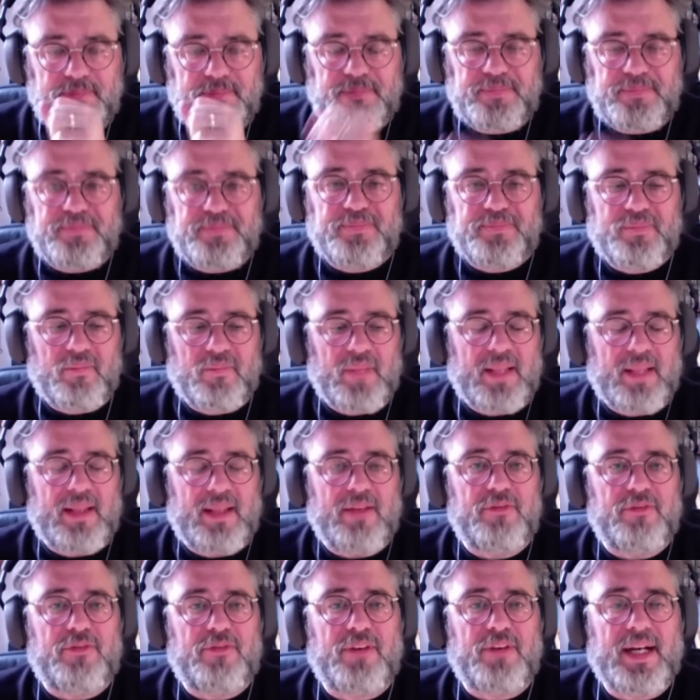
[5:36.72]

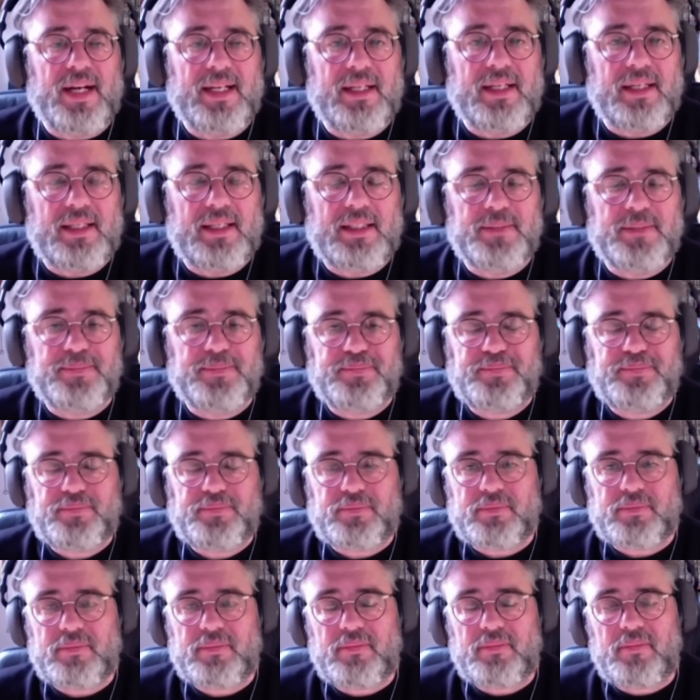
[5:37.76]
then finally,
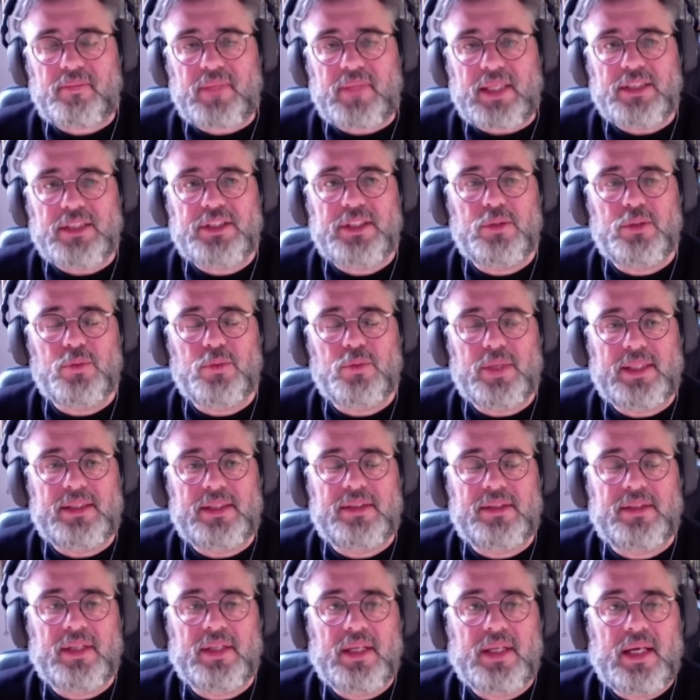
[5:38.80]
she
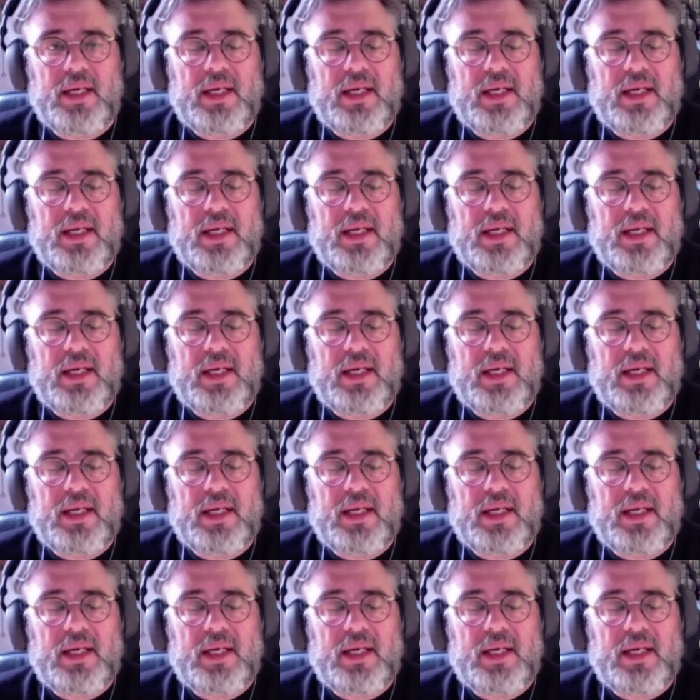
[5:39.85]
went.